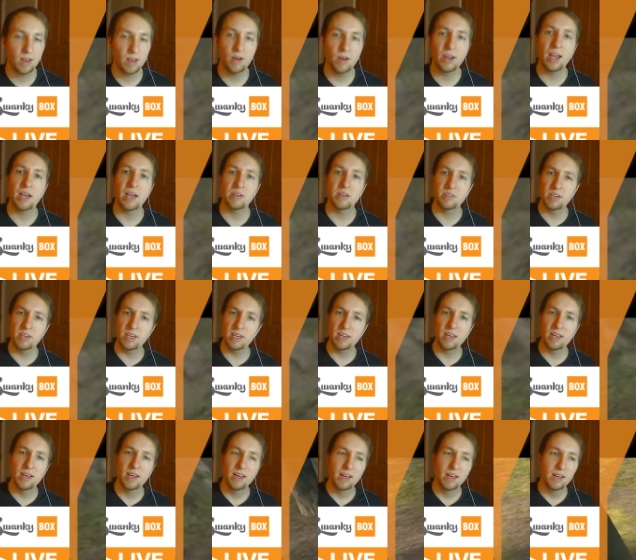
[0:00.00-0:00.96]
Okay,
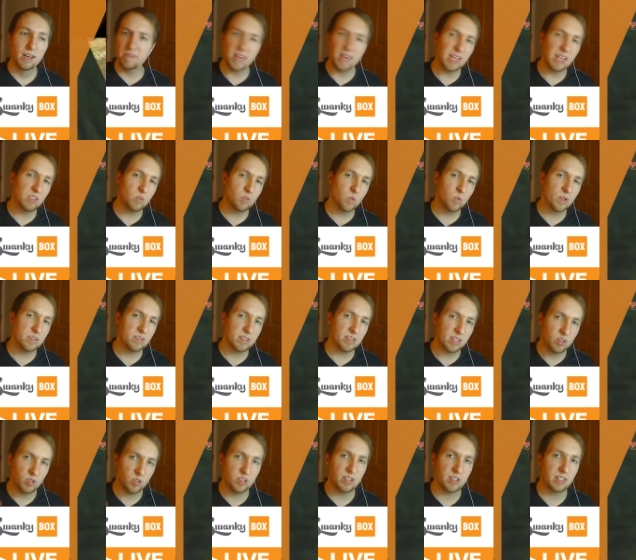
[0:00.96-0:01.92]
see, that's what's
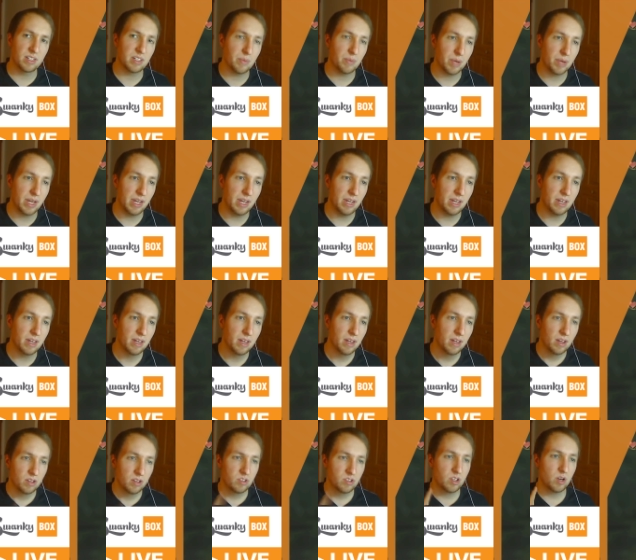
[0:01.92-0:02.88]
interesting to me.
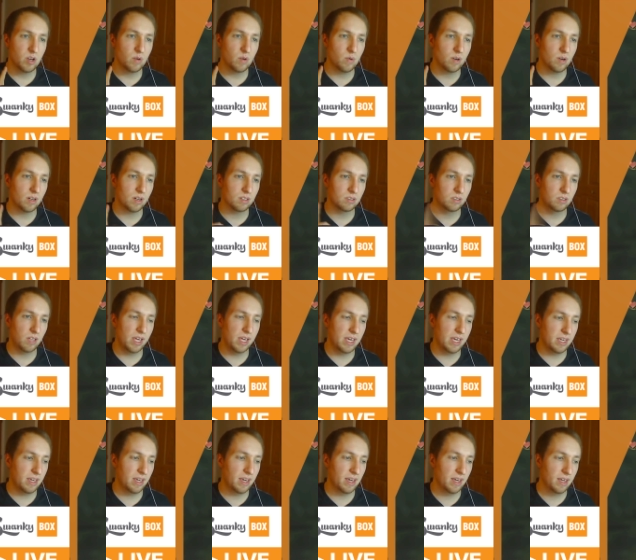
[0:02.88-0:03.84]
So
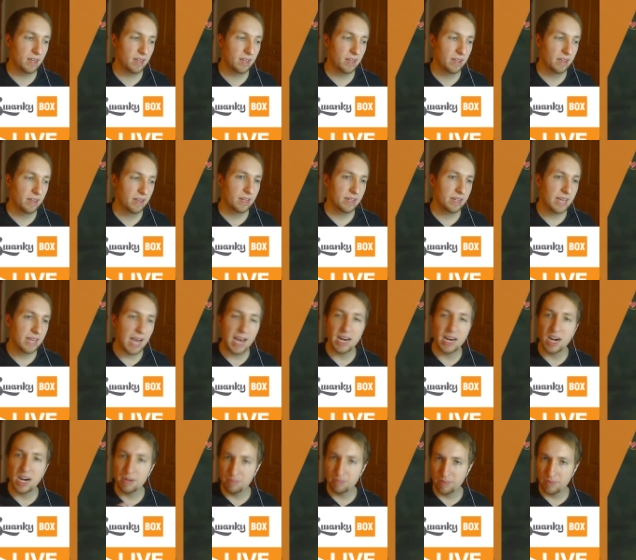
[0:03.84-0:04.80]
Link
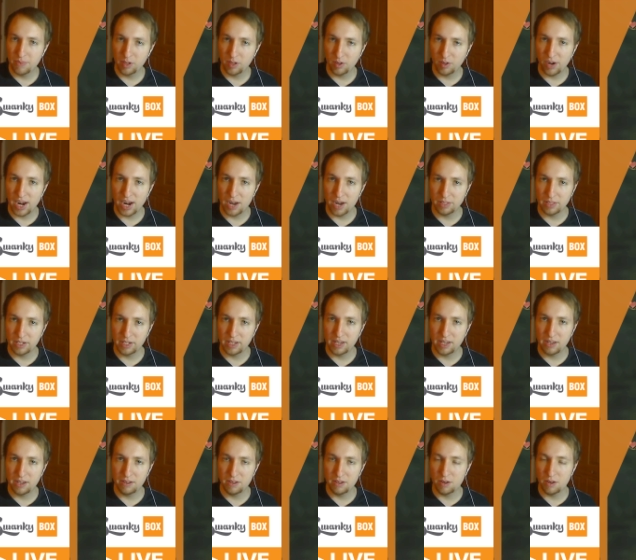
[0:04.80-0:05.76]
got up from the ground like
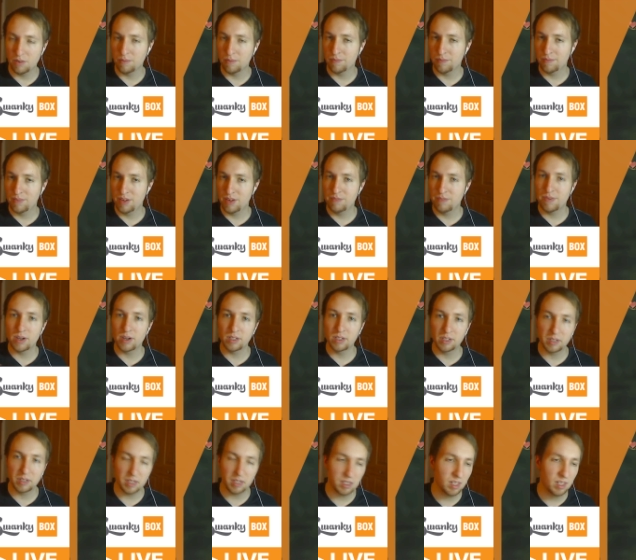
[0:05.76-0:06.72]
he fell
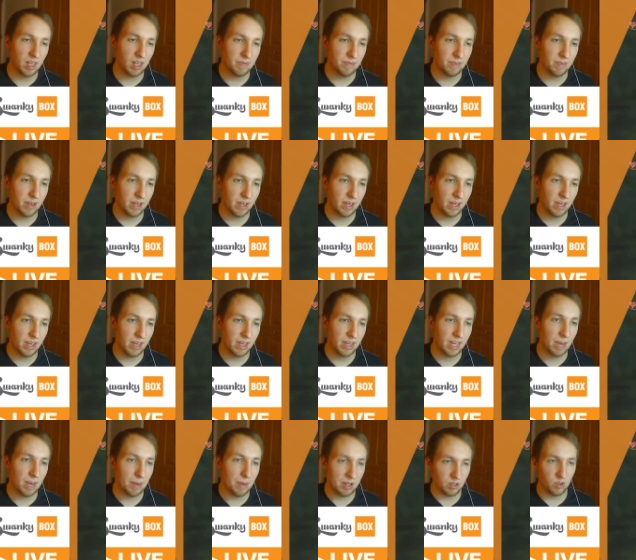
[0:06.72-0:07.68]
on a cliff
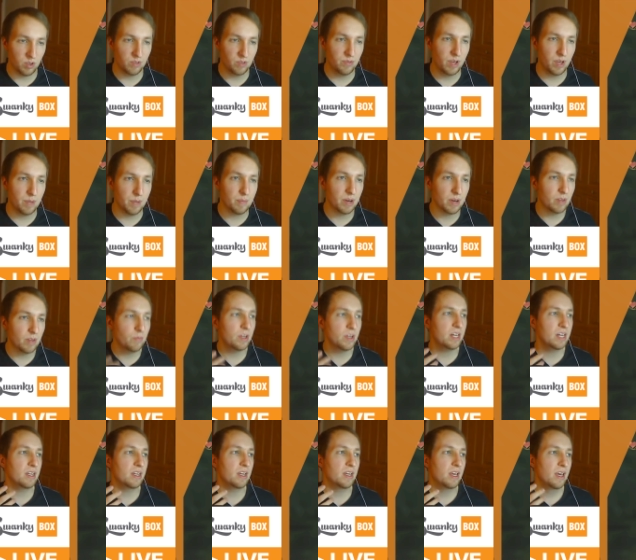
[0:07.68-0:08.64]
and got back to his feet. But if
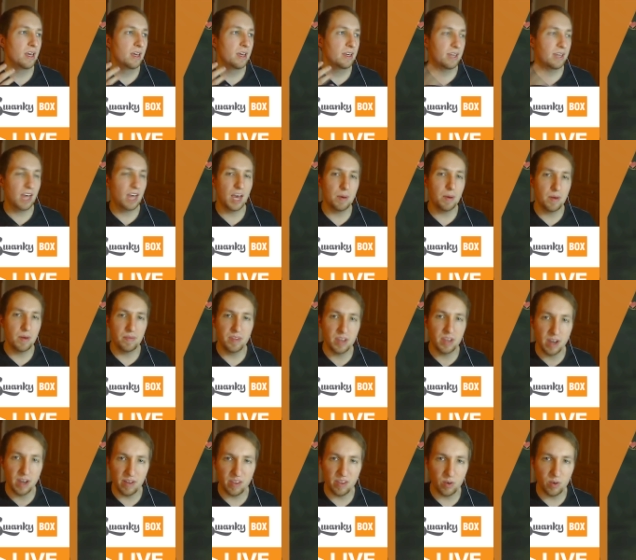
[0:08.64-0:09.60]
we came in
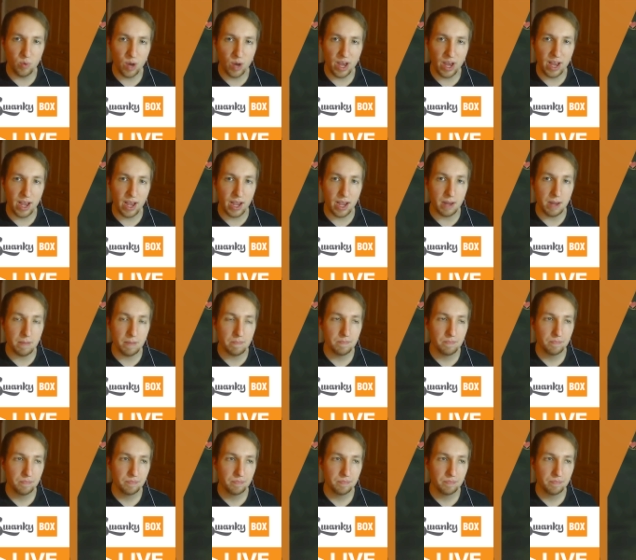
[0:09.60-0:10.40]
the other way,